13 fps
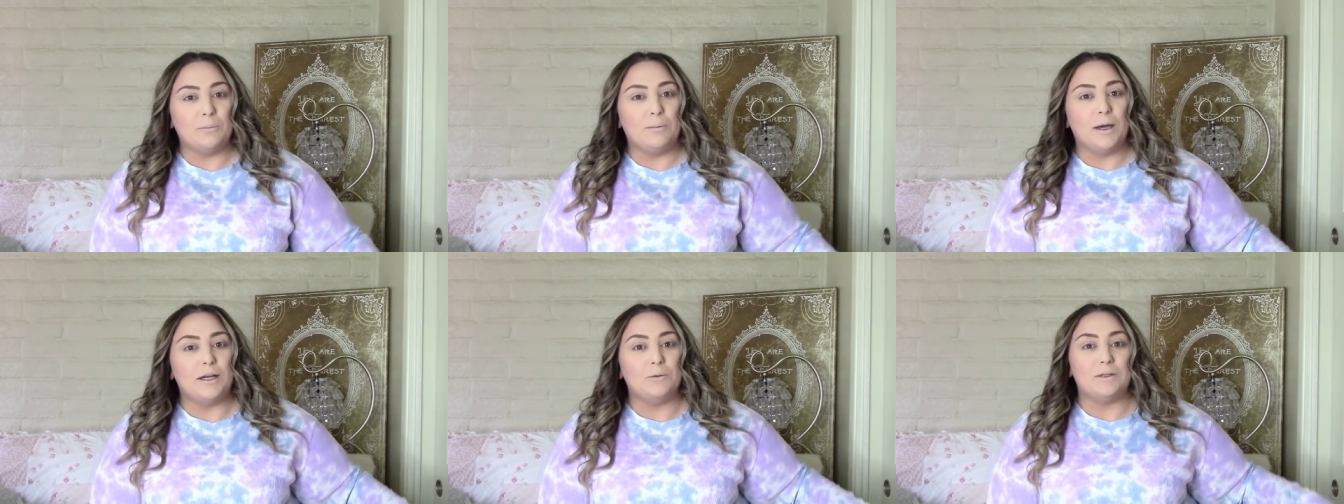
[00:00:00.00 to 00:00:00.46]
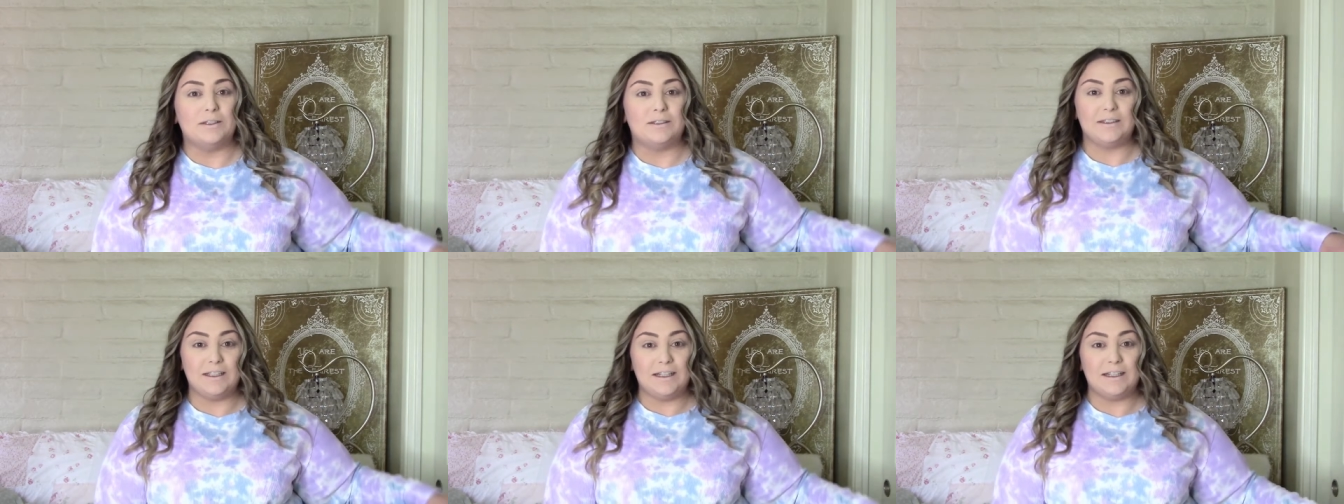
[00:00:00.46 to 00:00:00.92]
but it was
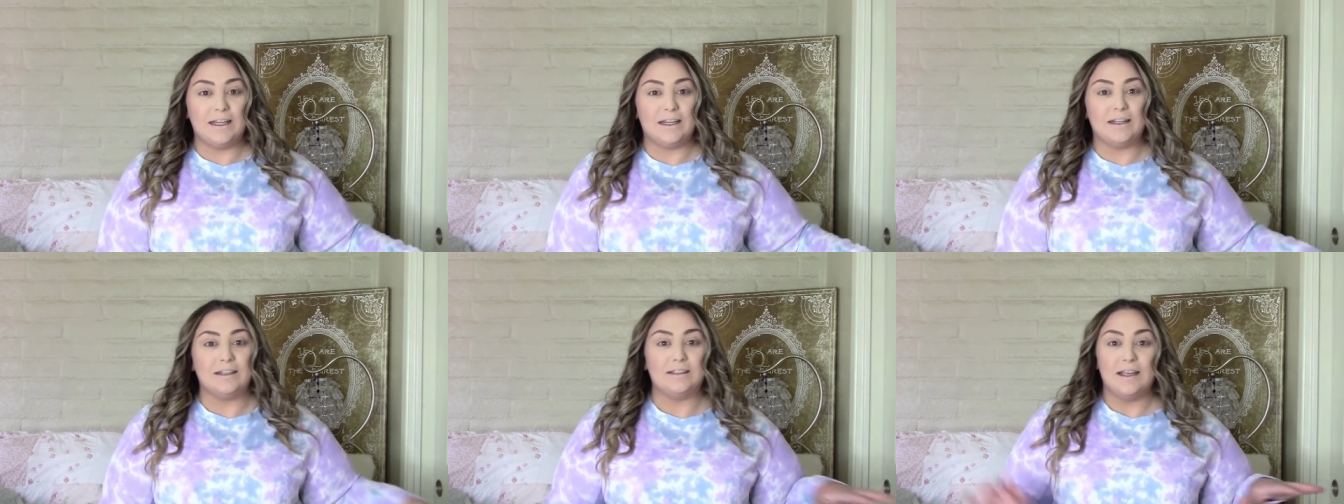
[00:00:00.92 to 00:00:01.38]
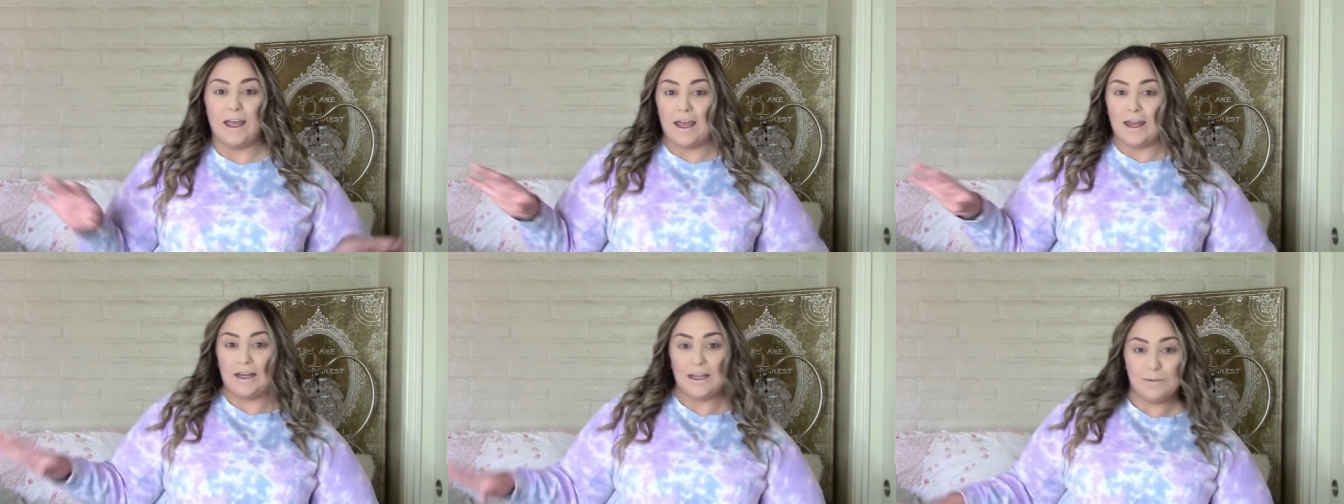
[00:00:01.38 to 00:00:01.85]
scene kids
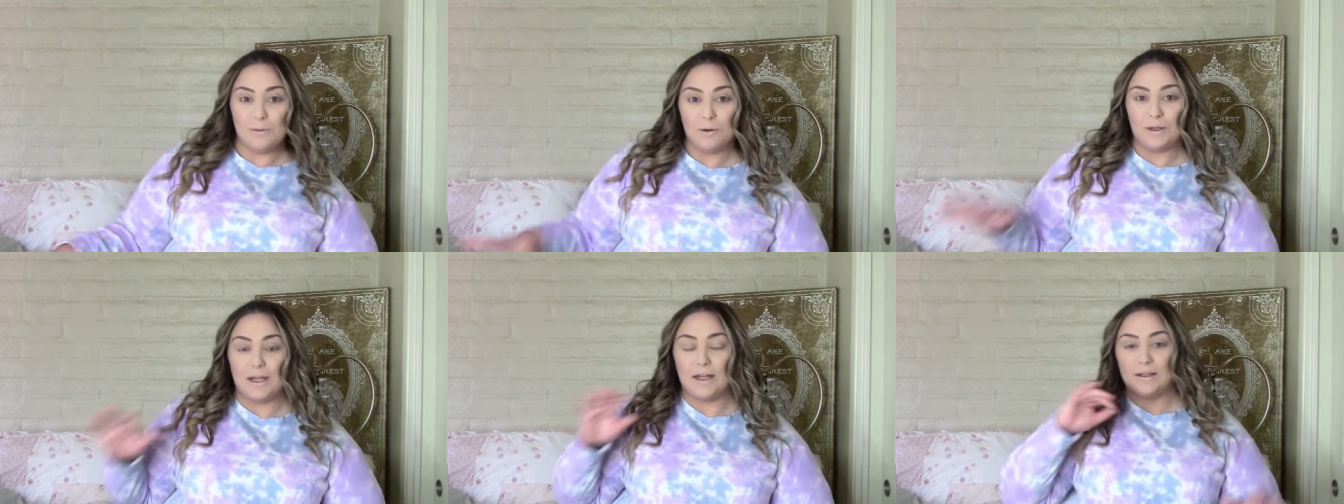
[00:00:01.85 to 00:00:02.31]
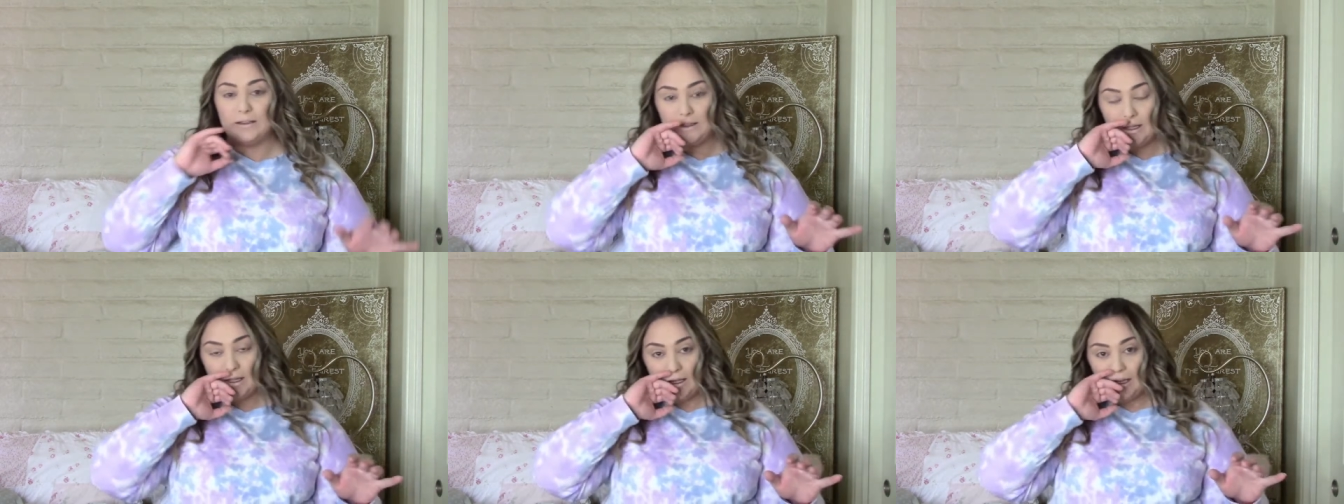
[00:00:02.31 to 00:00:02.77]
and emo kids
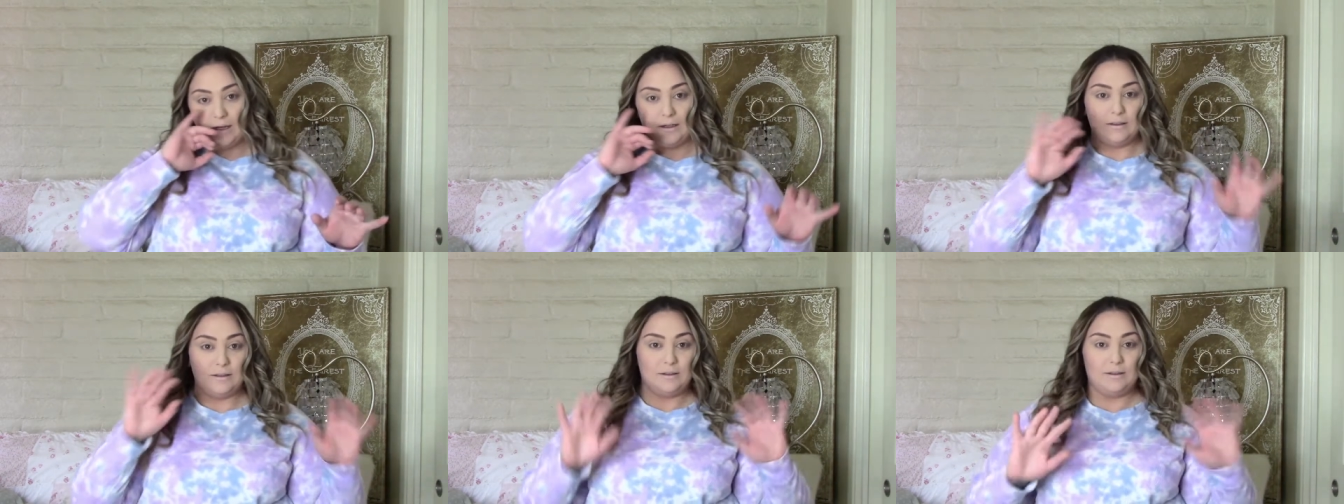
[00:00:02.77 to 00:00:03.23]
and